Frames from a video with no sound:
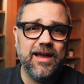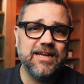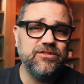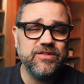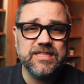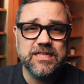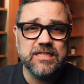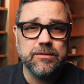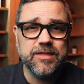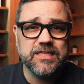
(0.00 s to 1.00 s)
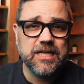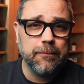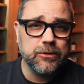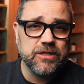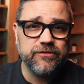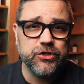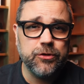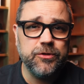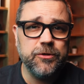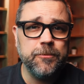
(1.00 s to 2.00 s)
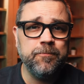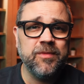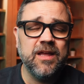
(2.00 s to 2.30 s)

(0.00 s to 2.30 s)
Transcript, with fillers: As you've seen in some of the samples I've shown you,